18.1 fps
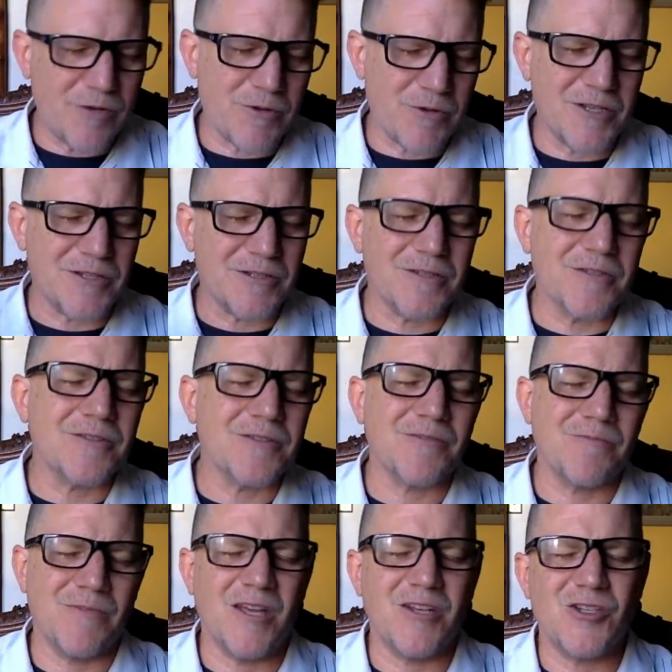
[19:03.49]

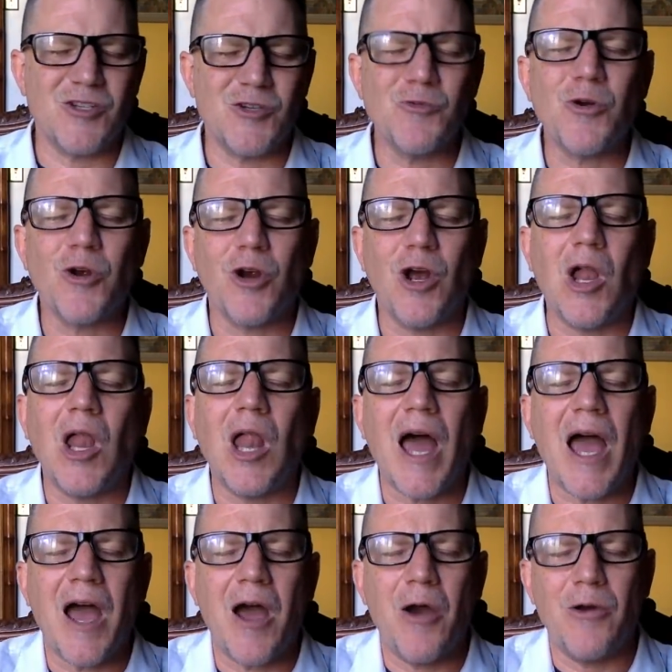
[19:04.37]
criticism that you are
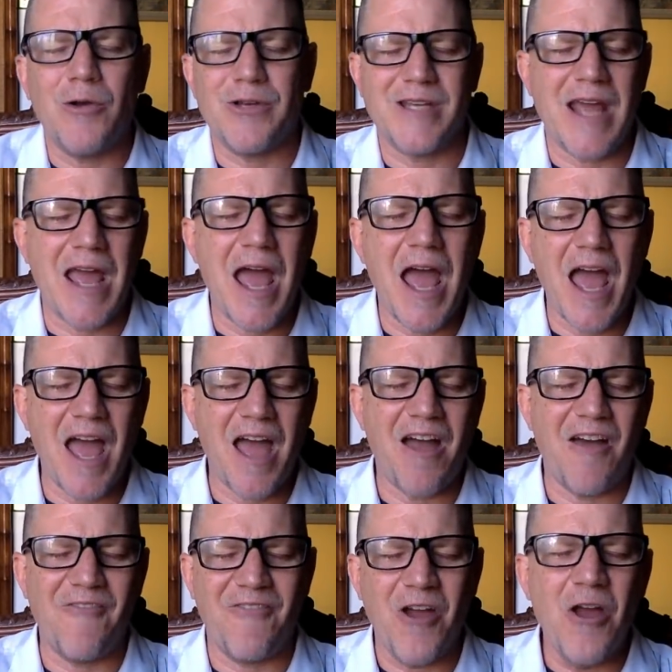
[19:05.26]
allowed to
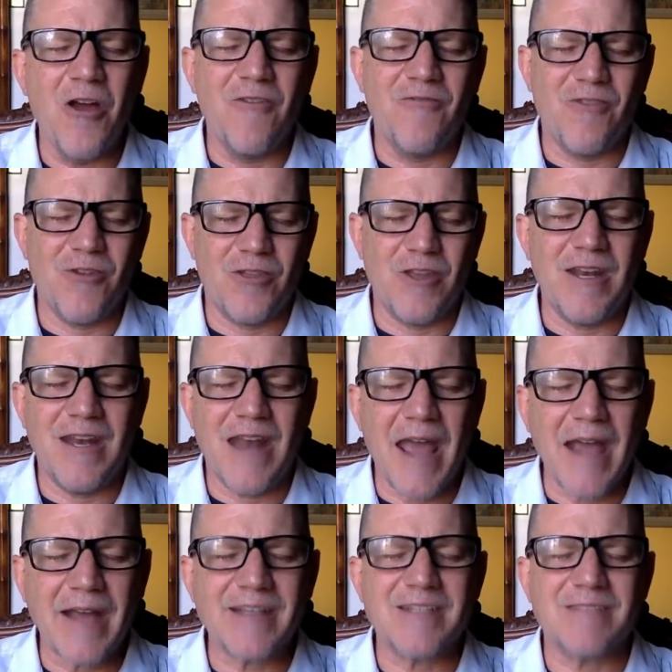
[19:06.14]
have for the
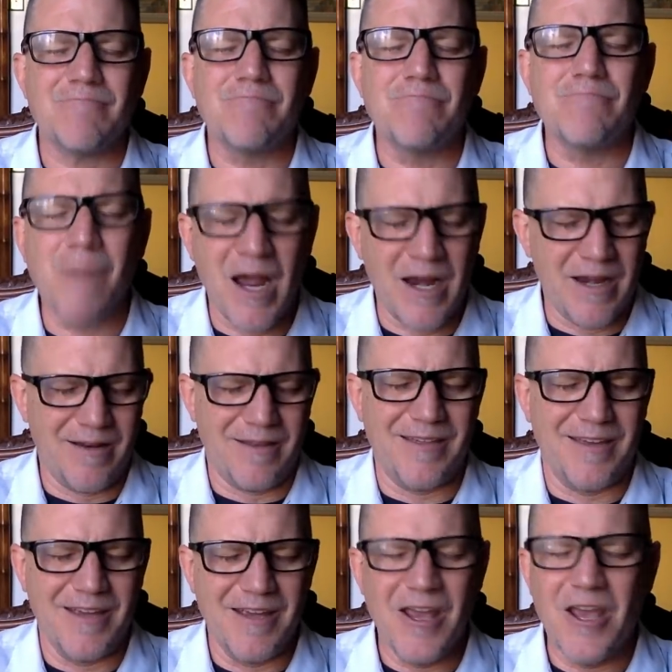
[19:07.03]
next
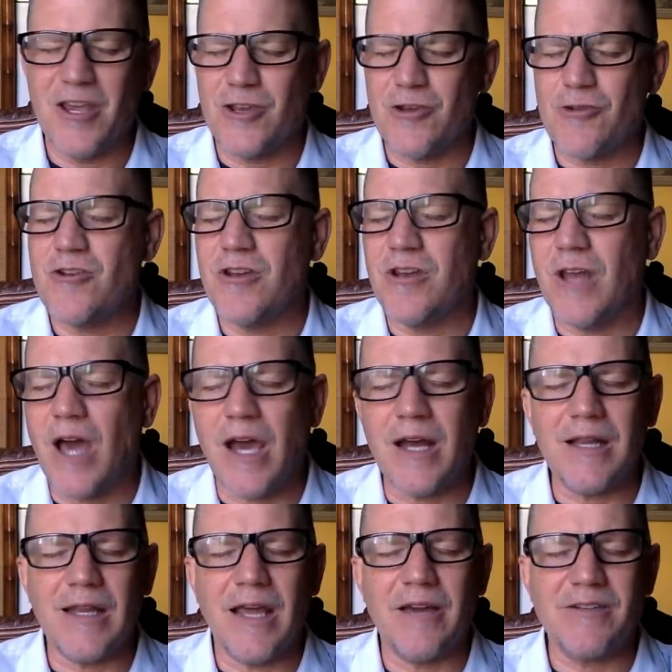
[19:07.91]
month. You're
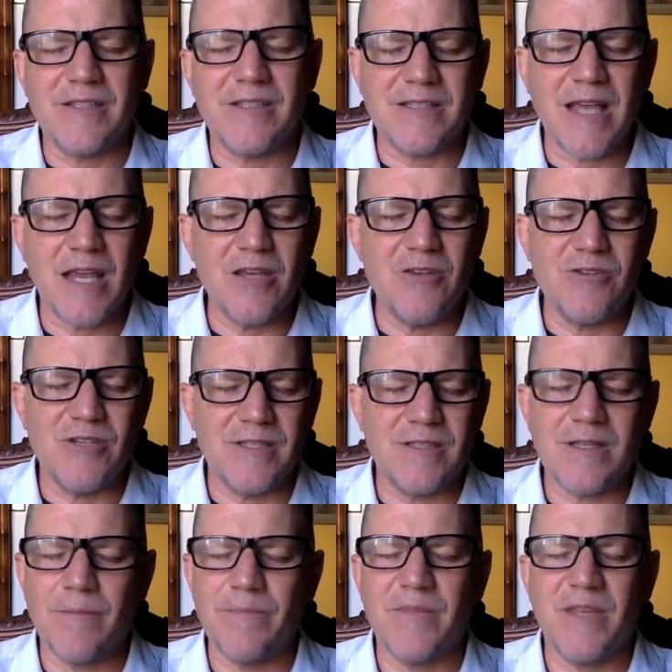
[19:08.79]
not allowed to say you did
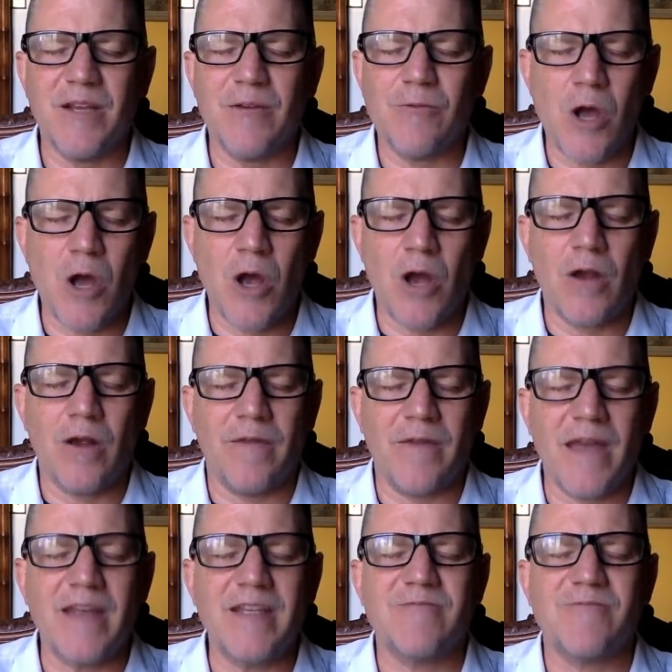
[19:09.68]
something wrong.
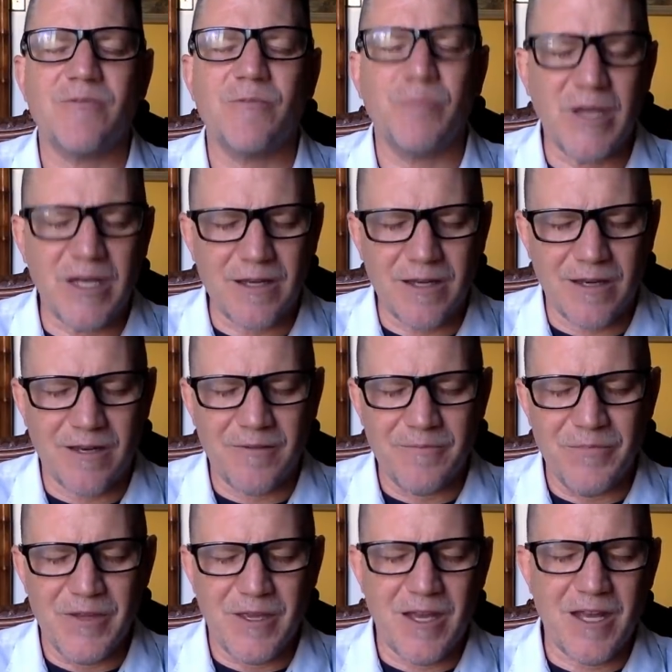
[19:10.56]
That is forbidden.
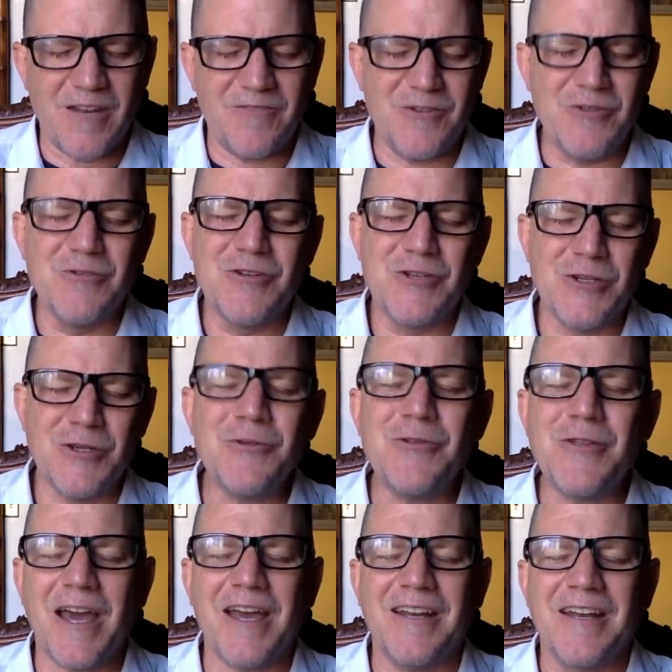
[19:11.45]
And if you do
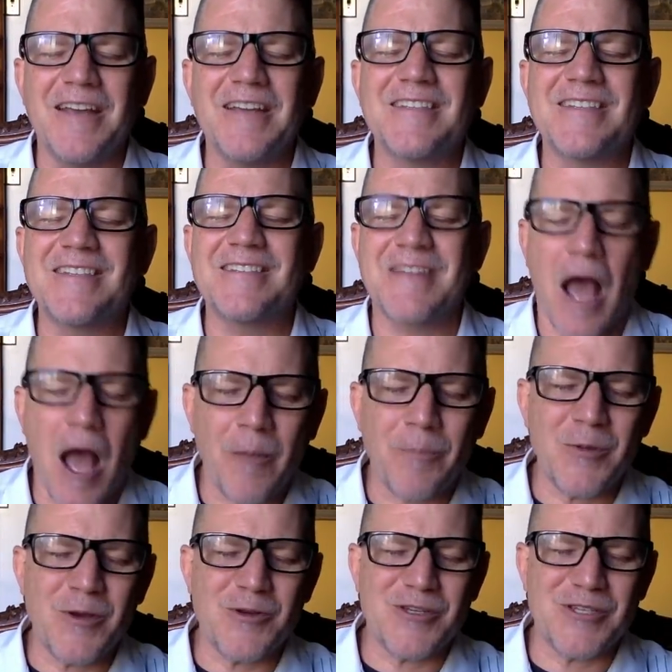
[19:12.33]
that,
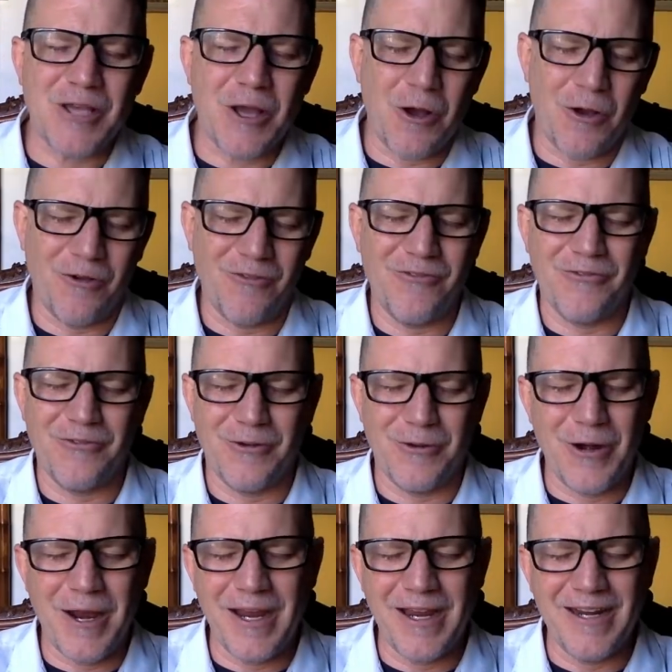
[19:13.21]
stop yourself,
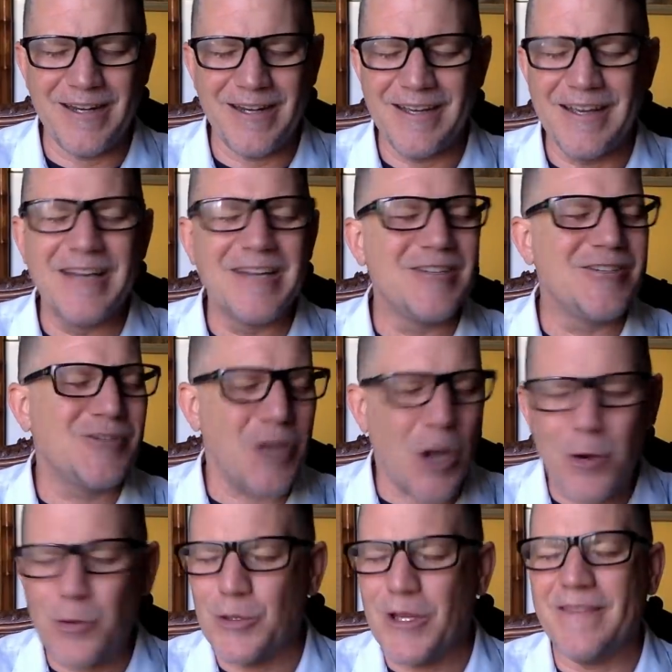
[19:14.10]
right?
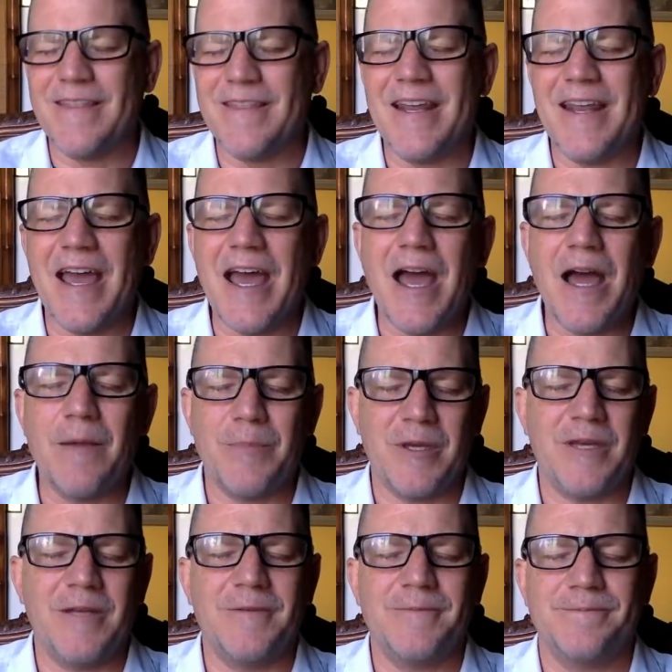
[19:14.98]
Don't let that
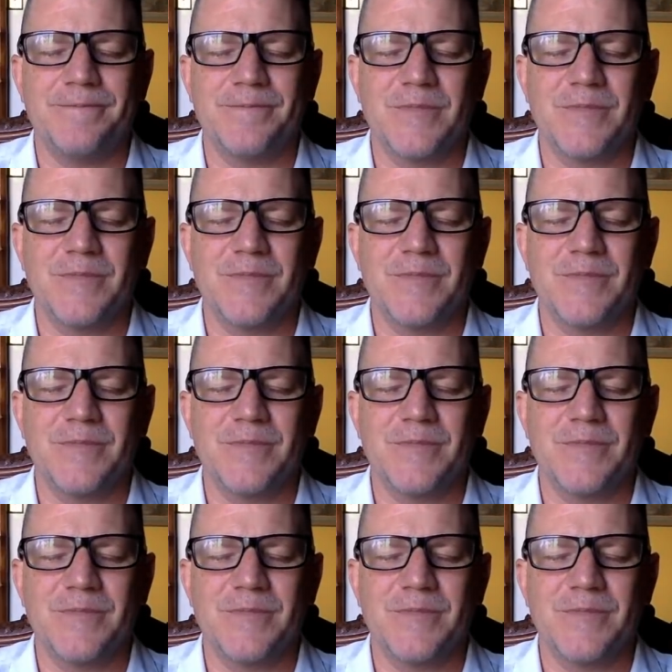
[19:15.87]
happen.